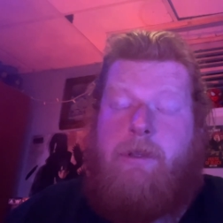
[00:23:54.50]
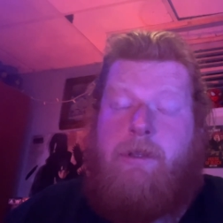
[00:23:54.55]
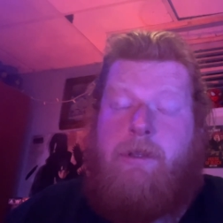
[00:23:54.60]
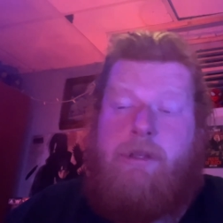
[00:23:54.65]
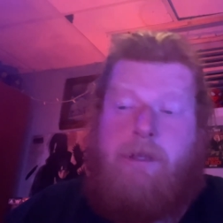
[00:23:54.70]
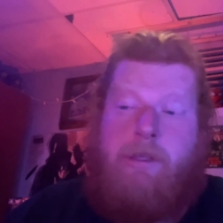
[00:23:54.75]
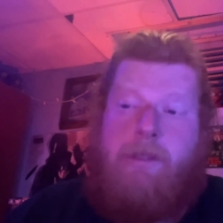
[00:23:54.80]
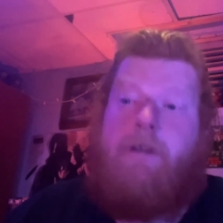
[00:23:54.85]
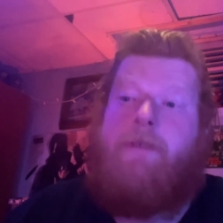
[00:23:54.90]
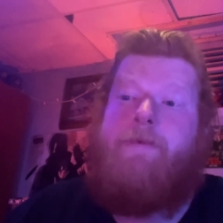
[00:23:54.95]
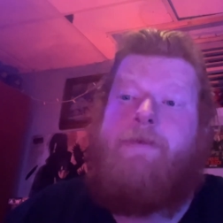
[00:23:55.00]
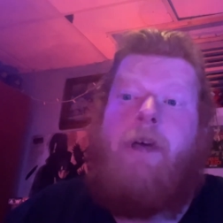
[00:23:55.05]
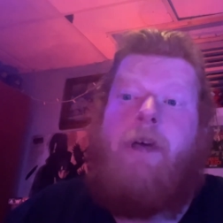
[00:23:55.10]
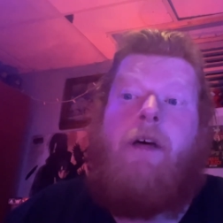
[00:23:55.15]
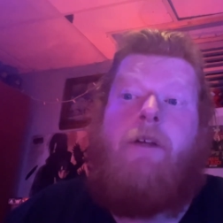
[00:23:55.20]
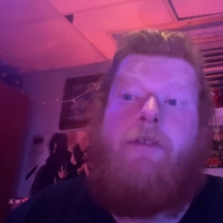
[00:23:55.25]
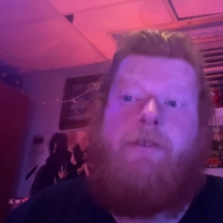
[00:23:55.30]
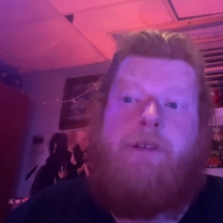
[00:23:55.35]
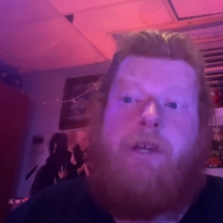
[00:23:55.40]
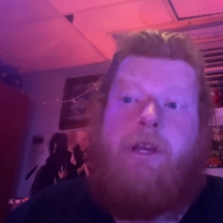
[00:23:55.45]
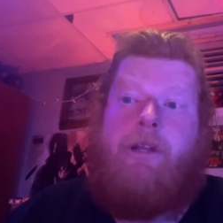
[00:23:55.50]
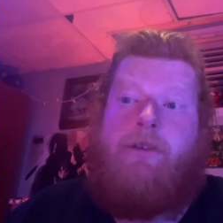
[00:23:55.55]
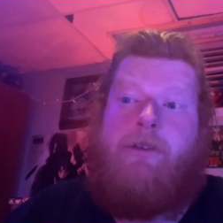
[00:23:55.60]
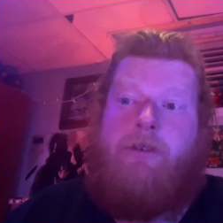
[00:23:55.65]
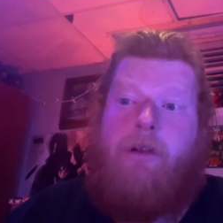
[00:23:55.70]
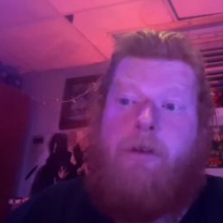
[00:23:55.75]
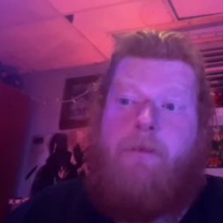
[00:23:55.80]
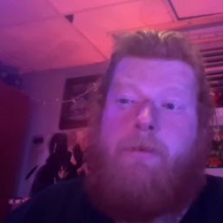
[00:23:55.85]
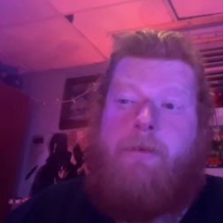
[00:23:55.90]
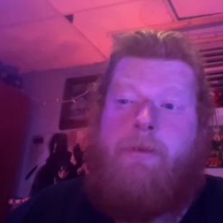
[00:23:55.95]
They serve Donald J.
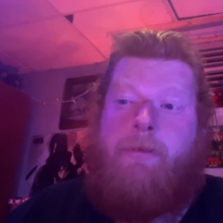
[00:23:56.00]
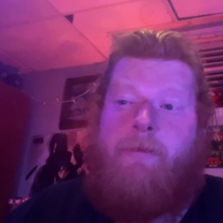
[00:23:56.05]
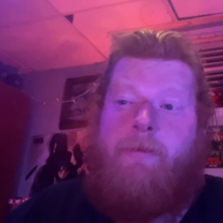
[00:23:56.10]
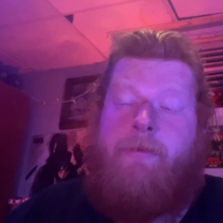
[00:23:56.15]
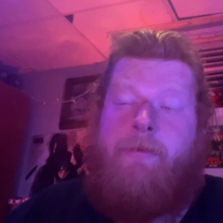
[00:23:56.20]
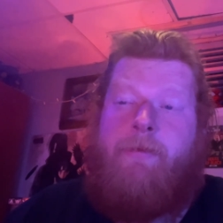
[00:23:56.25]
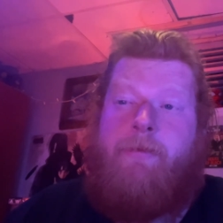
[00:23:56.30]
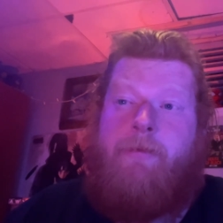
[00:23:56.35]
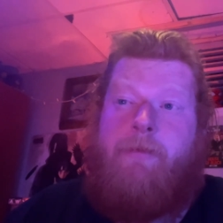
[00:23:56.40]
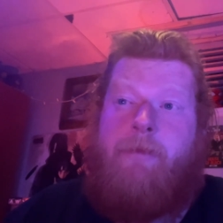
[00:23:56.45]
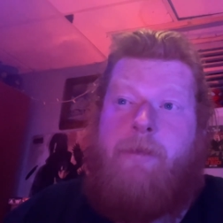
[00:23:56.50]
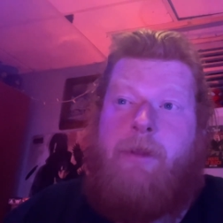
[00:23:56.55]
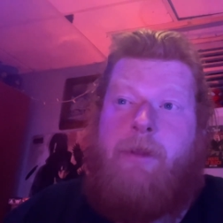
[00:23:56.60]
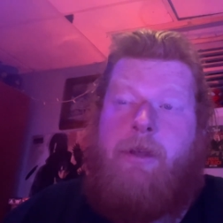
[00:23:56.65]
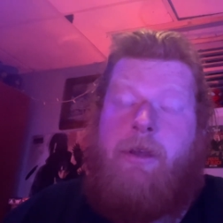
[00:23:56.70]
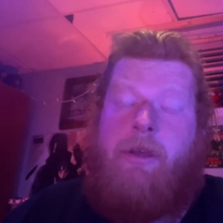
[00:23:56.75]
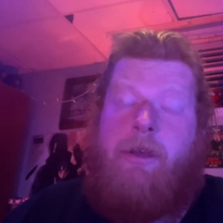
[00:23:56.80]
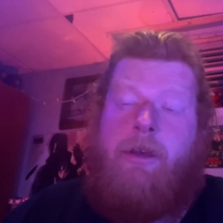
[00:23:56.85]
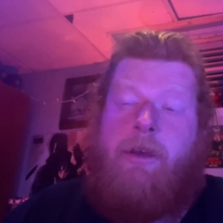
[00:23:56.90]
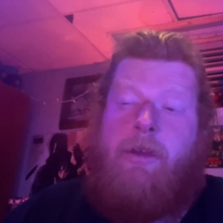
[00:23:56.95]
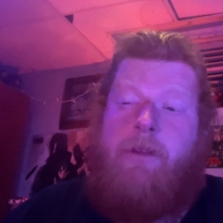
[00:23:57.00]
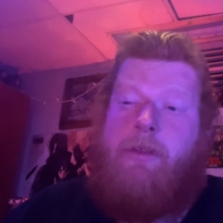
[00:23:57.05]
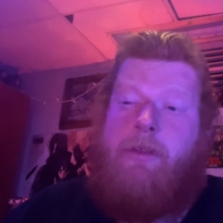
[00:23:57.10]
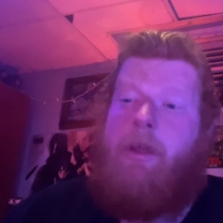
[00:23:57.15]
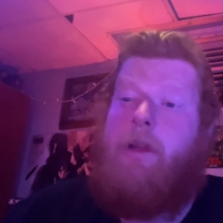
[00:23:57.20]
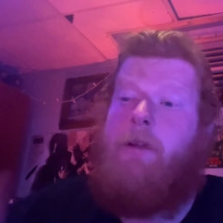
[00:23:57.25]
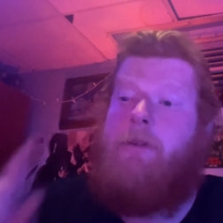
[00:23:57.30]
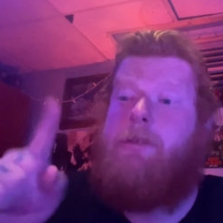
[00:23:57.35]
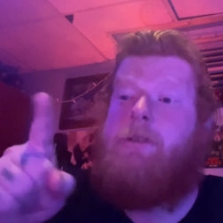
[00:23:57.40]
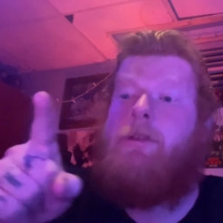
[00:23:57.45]
Trump.
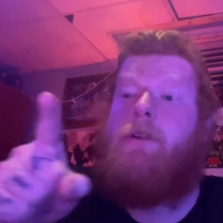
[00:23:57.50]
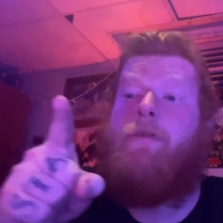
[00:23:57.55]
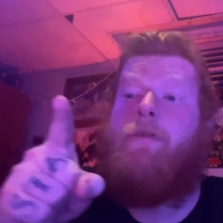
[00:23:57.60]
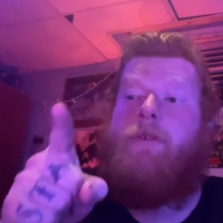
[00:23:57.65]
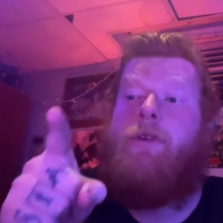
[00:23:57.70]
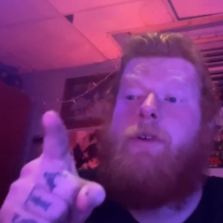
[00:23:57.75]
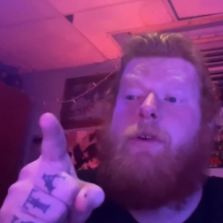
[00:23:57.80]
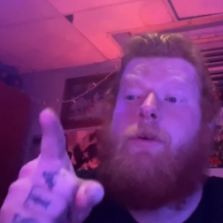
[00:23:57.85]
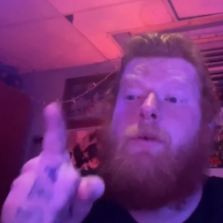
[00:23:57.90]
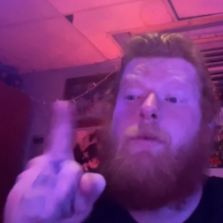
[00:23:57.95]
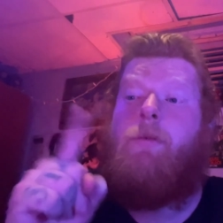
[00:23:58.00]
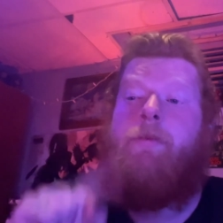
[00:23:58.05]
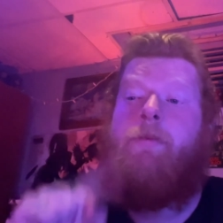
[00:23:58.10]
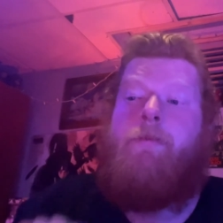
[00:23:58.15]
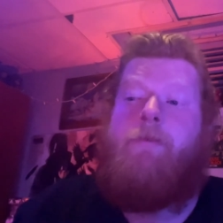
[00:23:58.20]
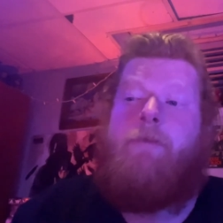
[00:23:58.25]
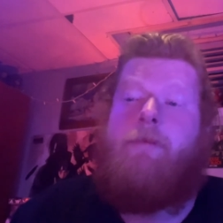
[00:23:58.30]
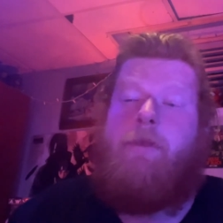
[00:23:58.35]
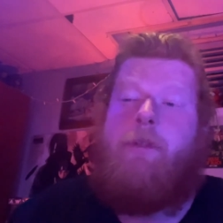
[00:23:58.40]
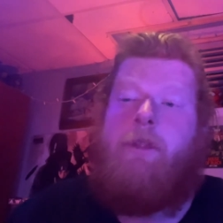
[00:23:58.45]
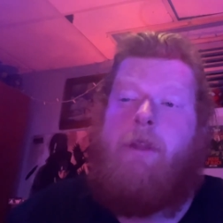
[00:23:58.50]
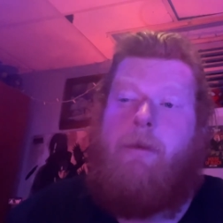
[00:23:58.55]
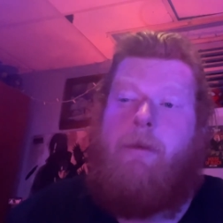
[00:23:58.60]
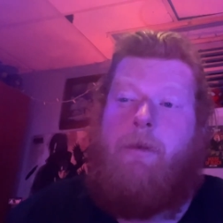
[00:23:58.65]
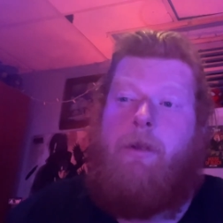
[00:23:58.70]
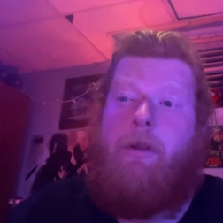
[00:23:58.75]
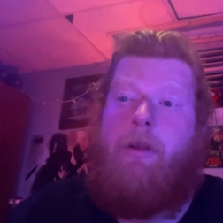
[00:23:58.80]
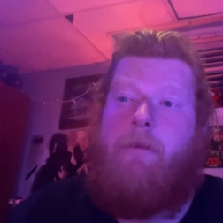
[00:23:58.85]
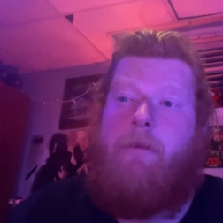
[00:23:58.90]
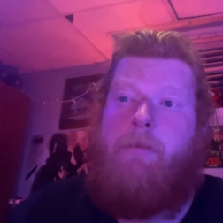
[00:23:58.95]
They don't serve you, the
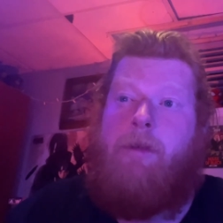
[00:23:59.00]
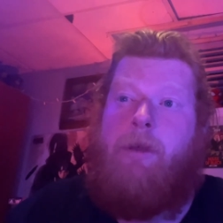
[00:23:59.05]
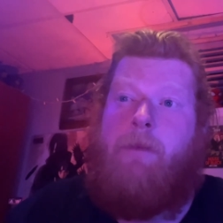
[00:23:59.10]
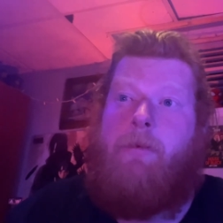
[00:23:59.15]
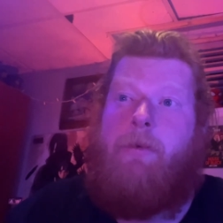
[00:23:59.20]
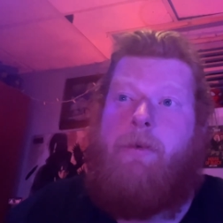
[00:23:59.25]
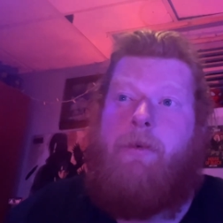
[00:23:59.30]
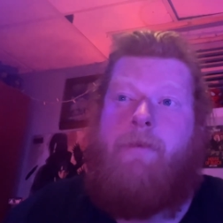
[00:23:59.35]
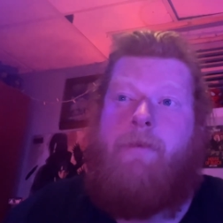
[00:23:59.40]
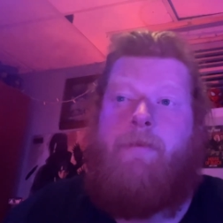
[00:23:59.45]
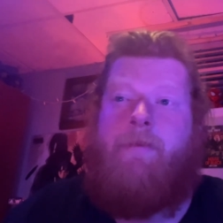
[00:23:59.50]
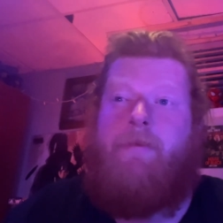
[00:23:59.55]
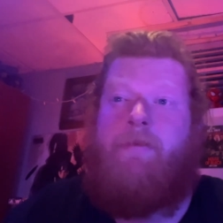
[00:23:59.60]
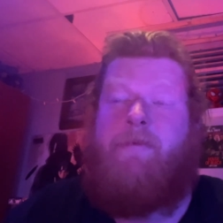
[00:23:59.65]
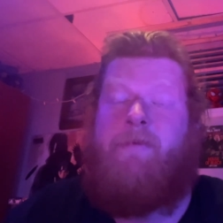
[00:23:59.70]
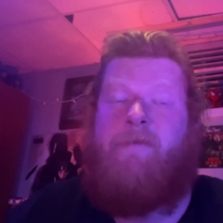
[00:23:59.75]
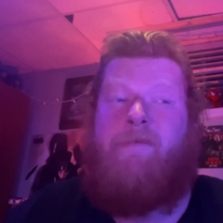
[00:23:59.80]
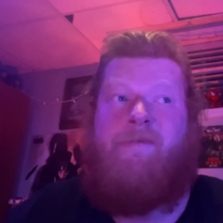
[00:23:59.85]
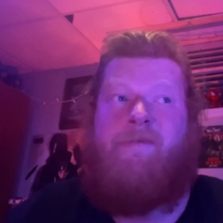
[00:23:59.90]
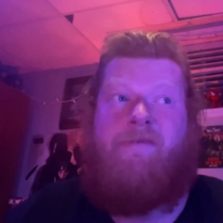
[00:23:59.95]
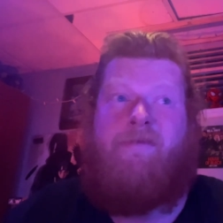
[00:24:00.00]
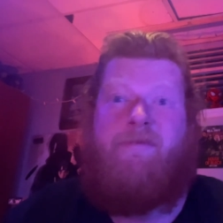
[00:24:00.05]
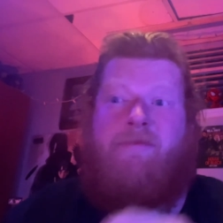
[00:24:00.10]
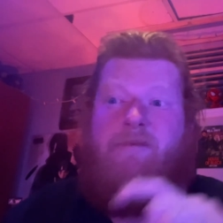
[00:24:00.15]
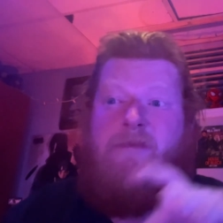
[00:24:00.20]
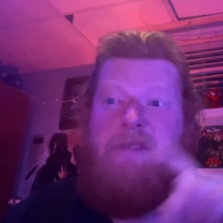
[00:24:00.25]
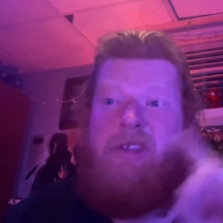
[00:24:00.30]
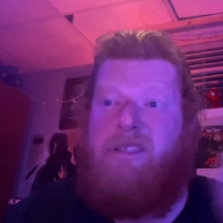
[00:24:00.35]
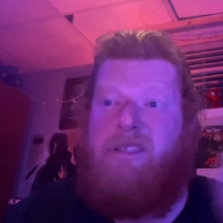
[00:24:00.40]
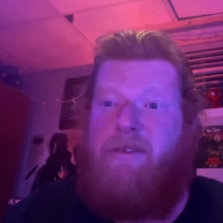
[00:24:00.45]
American people.
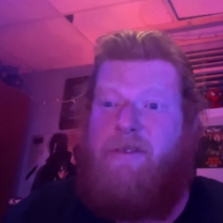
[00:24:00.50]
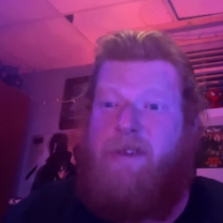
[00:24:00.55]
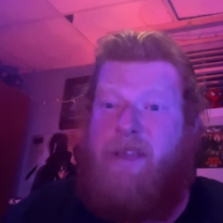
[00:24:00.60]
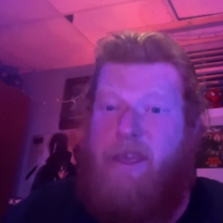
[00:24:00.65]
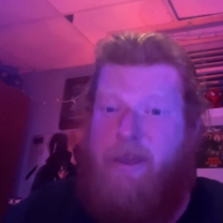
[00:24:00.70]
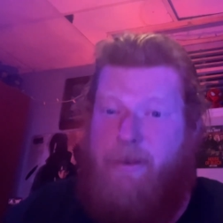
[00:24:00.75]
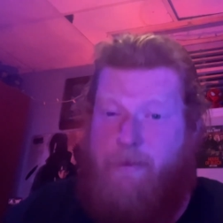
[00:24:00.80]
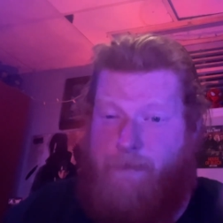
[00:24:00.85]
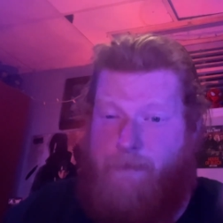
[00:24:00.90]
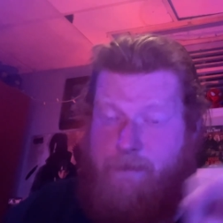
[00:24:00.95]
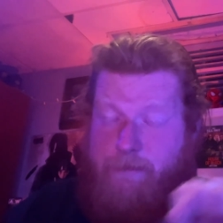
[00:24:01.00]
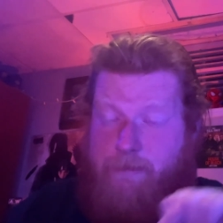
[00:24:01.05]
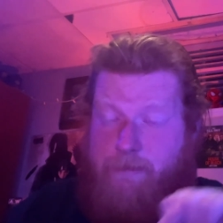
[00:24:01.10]
They serve him,